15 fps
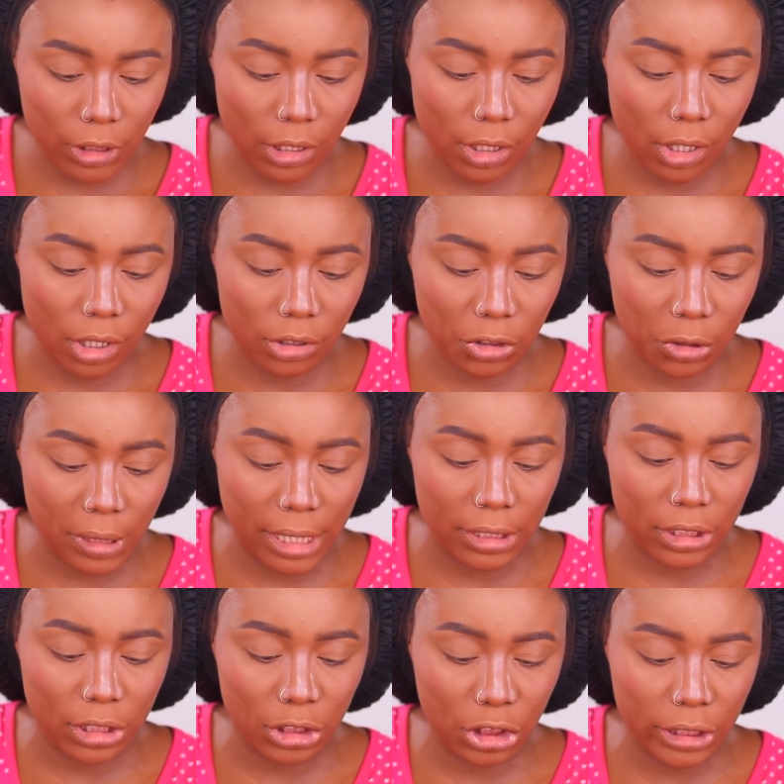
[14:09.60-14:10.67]
just going to go straight
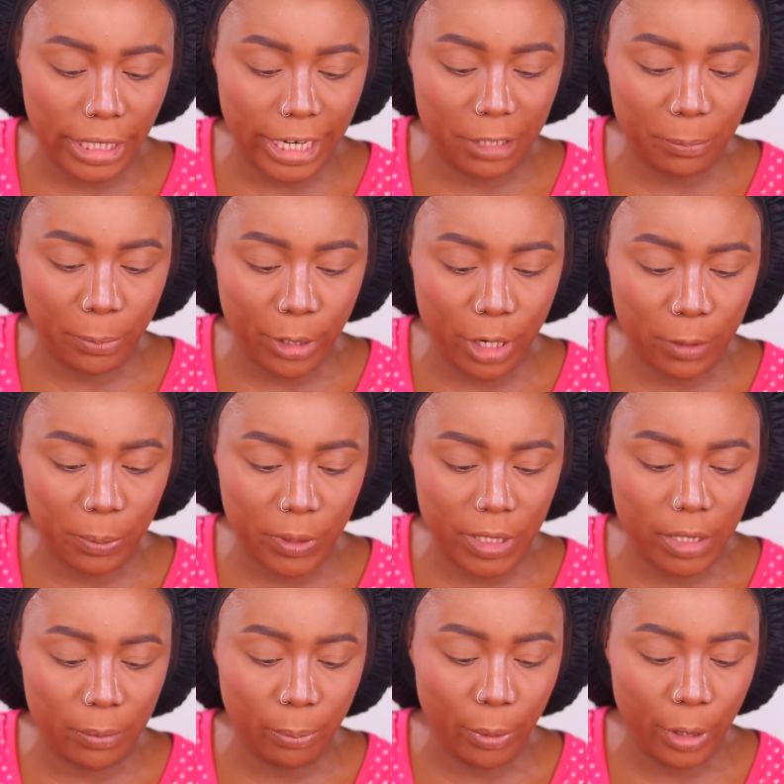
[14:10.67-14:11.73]
into the shade
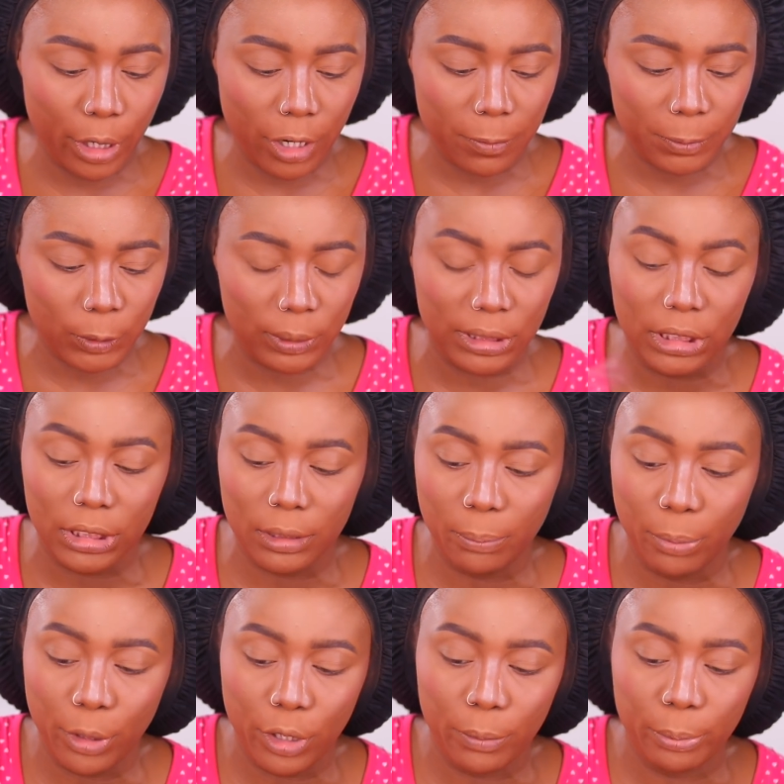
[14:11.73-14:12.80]
Perpy Perps, which is a
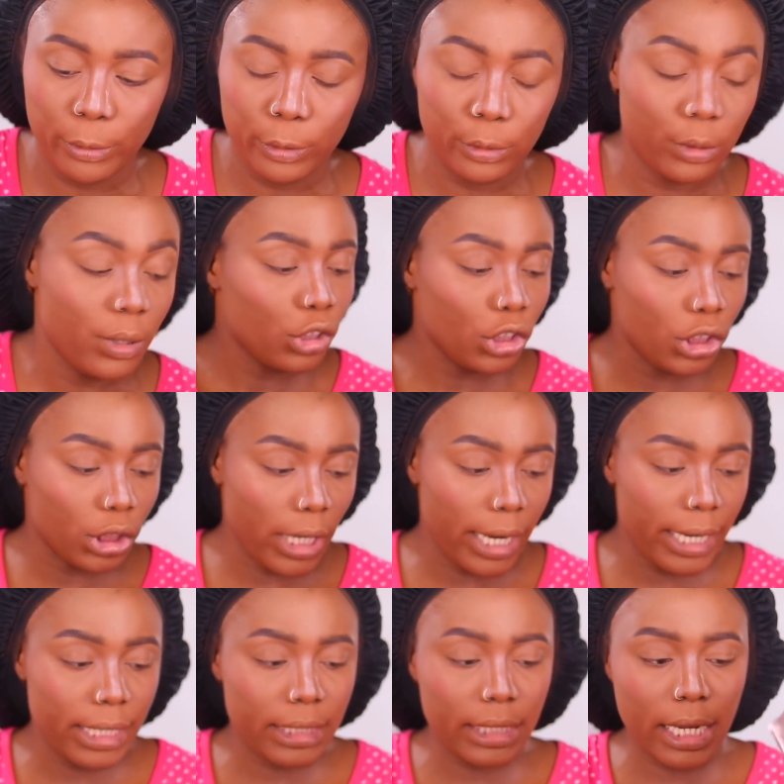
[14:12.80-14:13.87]
purple
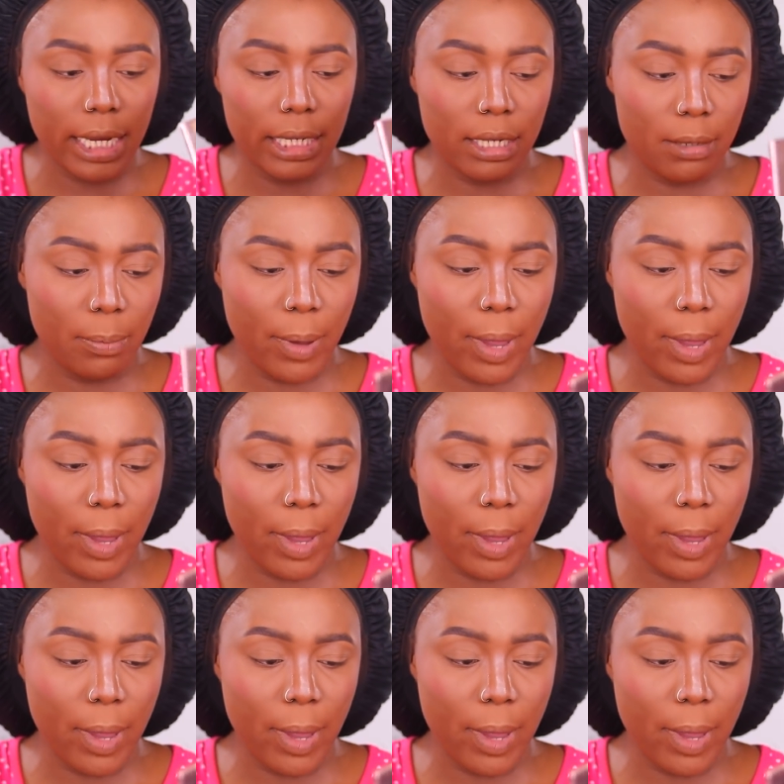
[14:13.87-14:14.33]
shade in the